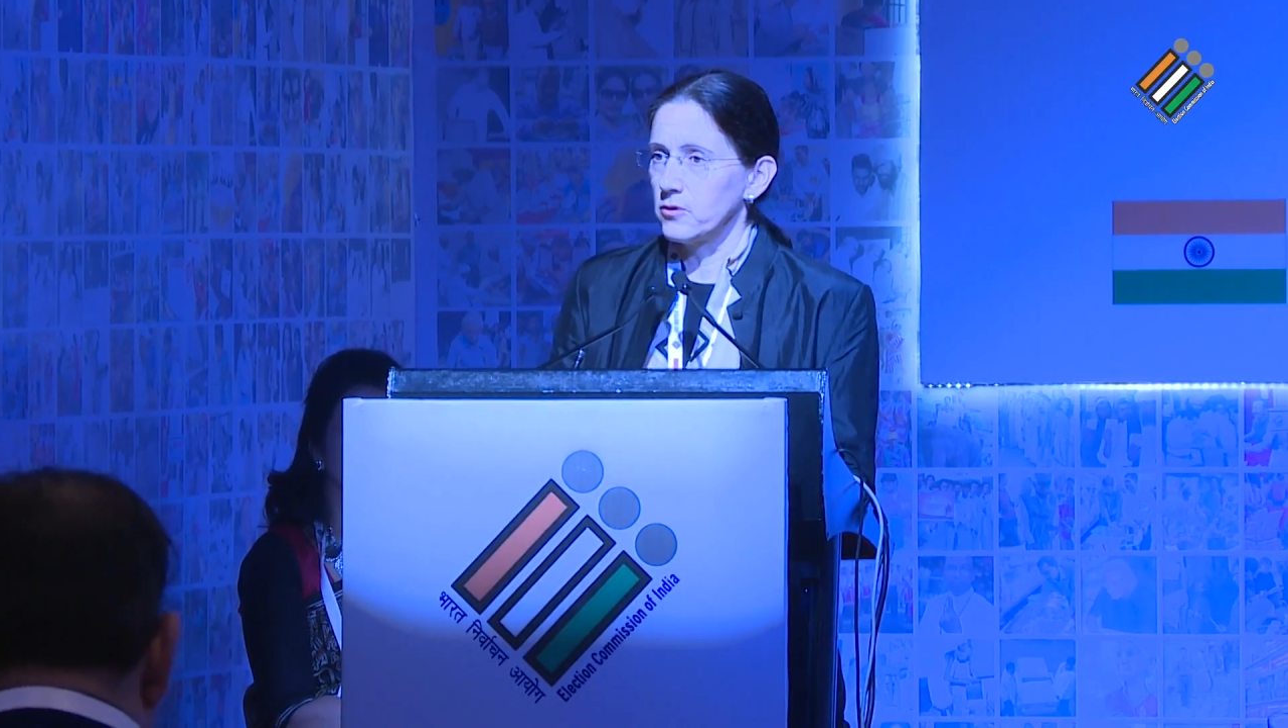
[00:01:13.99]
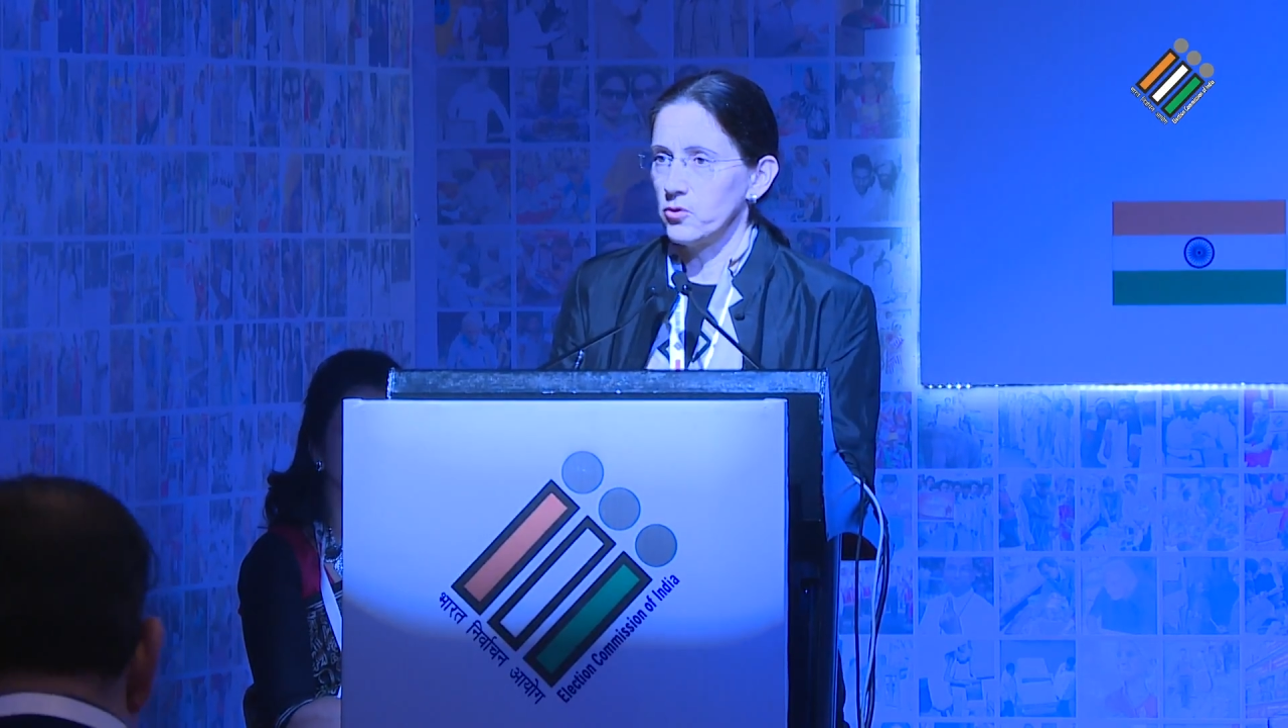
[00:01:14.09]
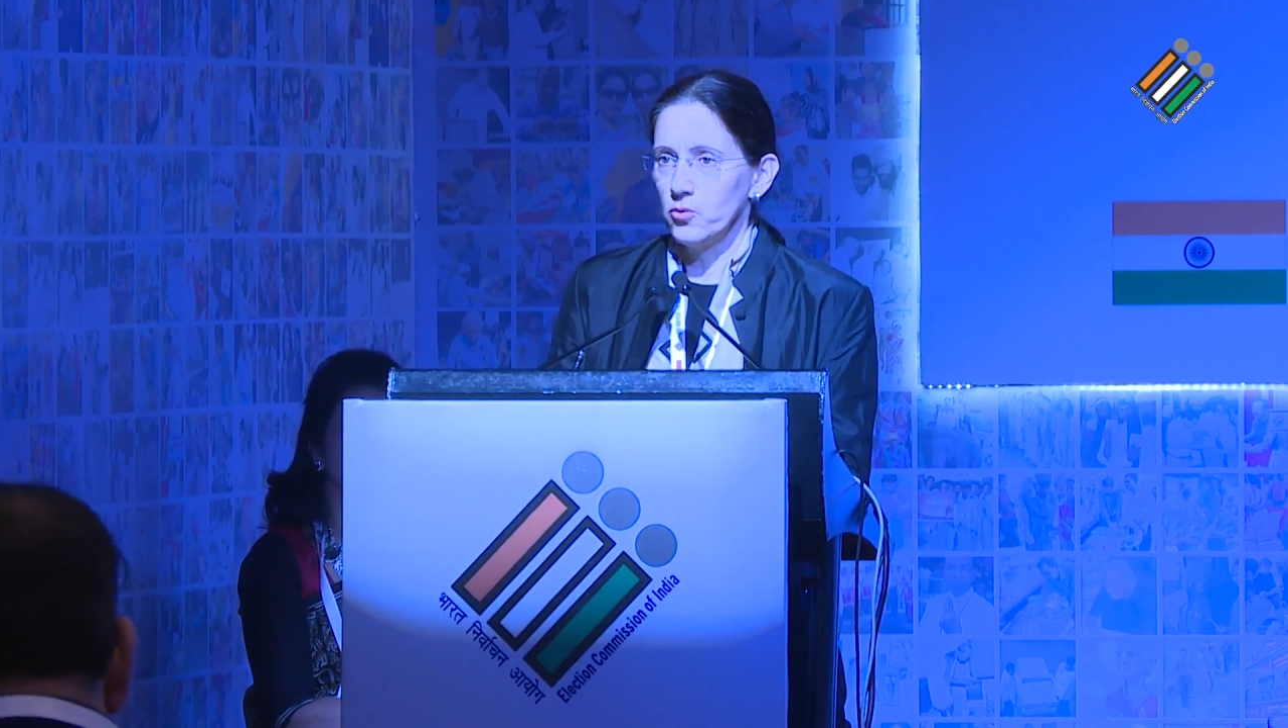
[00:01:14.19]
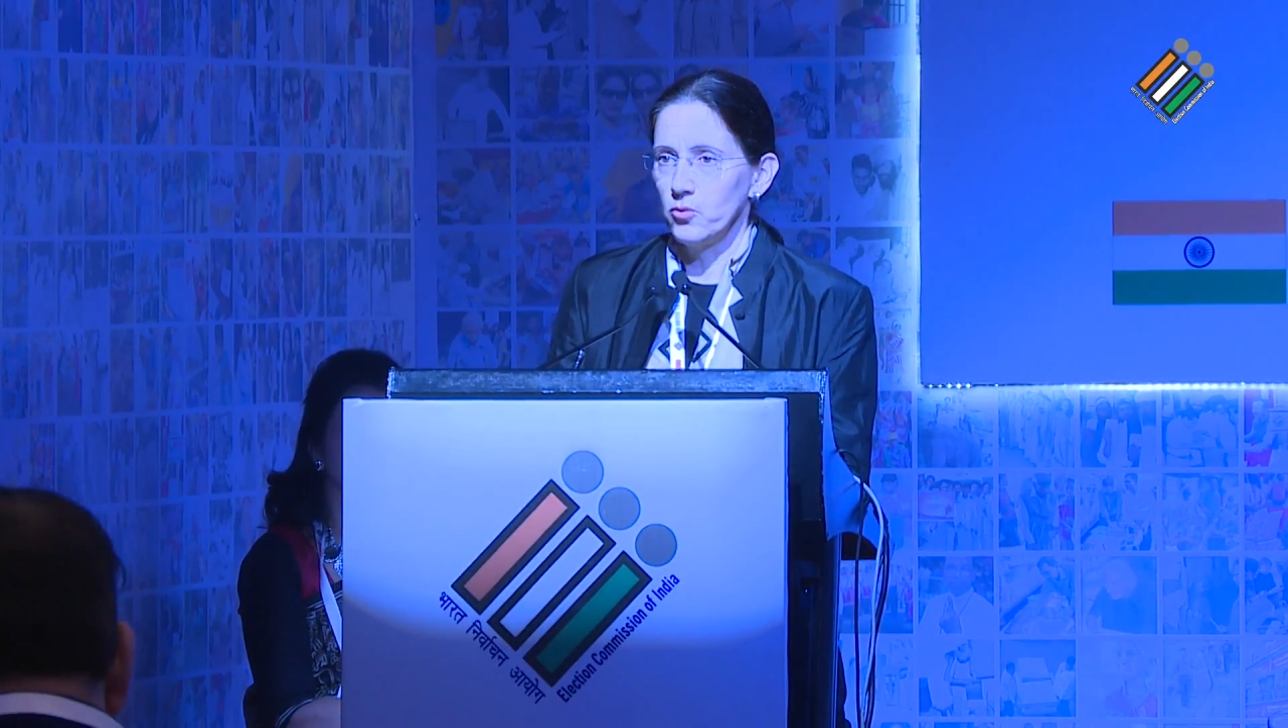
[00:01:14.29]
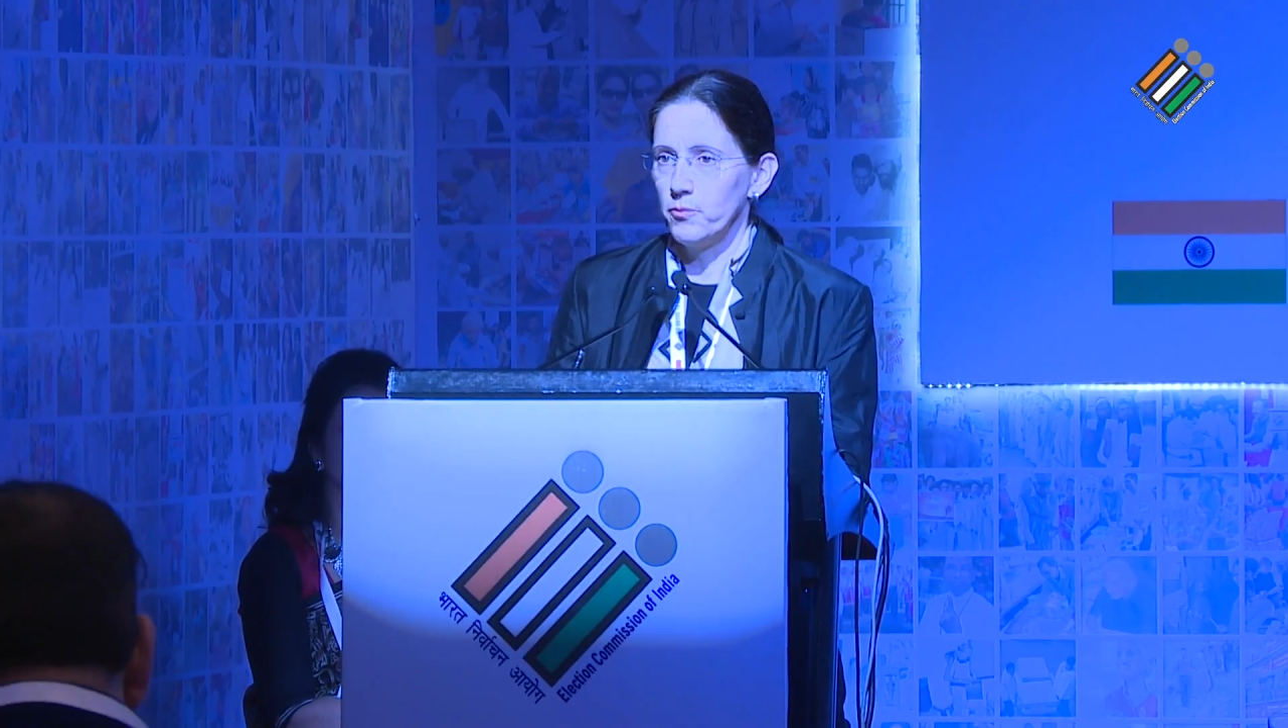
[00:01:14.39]

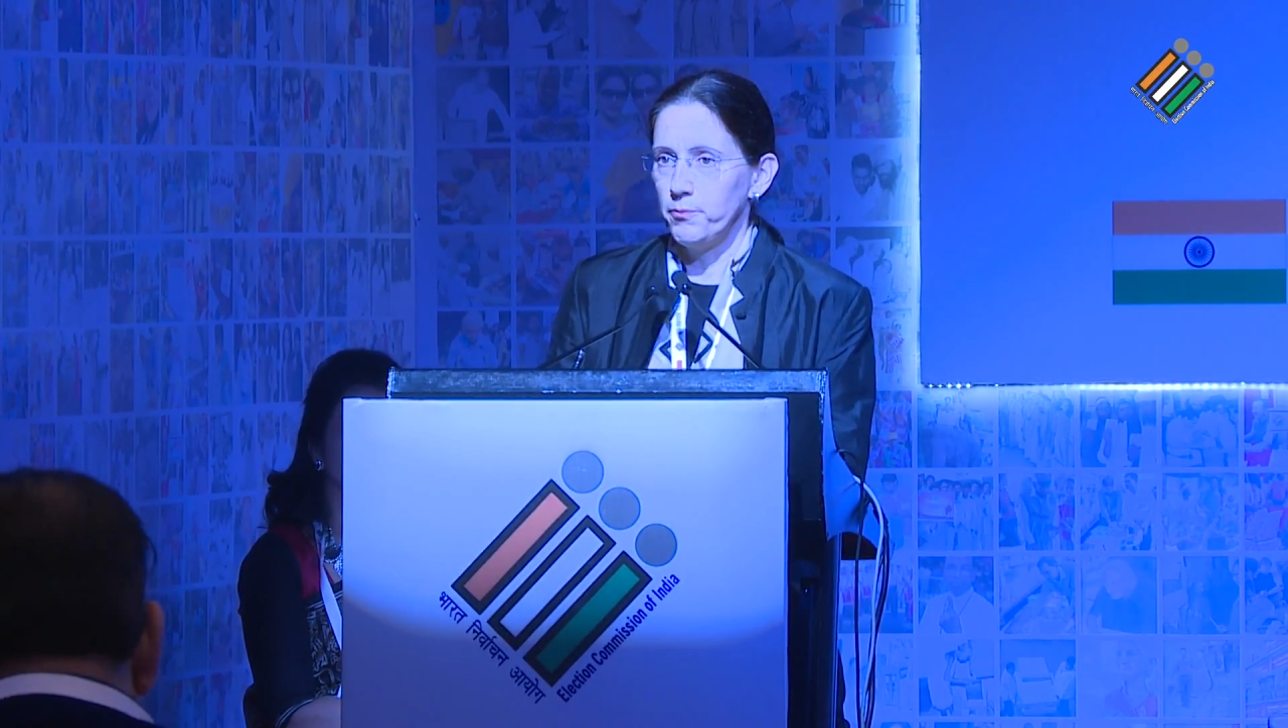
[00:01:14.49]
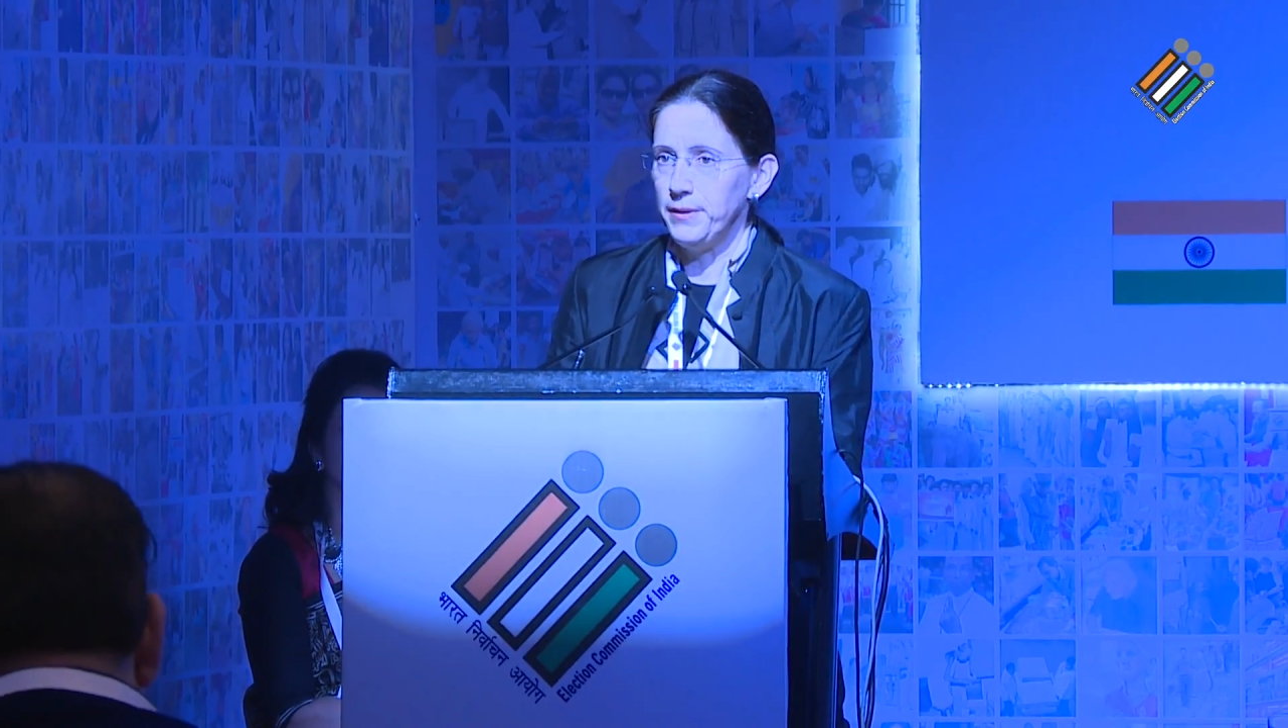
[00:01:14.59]
to